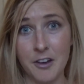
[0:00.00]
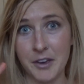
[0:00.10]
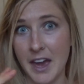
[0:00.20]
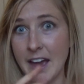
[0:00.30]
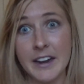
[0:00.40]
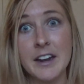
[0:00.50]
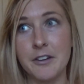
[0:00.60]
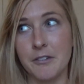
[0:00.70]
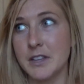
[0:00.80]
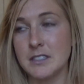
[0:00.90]
Okay, I didn't
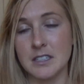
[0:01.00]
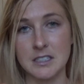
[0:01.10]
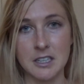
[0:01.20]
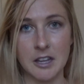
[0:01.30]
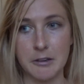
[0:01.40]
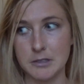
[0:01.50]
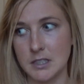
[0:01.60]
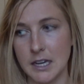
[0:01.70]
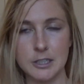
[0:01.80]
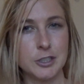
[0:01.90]
know this until I was
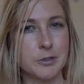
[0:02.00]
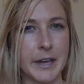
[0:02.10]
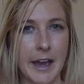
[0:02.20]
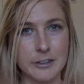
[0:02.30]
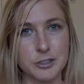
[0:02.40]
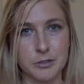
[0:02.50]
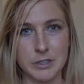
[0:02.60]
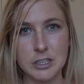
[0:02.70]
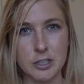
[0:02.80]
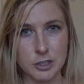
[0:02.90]
kind of doing extra
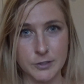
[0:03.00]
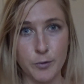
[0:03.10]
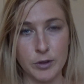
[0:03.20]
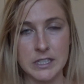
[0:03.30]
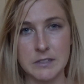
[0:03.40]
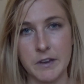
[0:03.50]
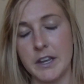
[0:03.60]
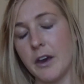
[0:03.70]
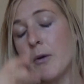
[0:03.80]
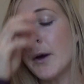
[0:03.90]
research for this
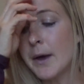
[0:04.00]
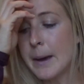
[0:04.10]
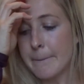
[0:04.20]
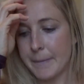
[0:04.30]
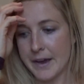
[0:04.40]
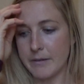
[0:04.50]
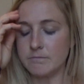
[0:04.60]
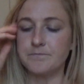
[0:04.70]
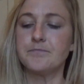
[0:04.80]
video, but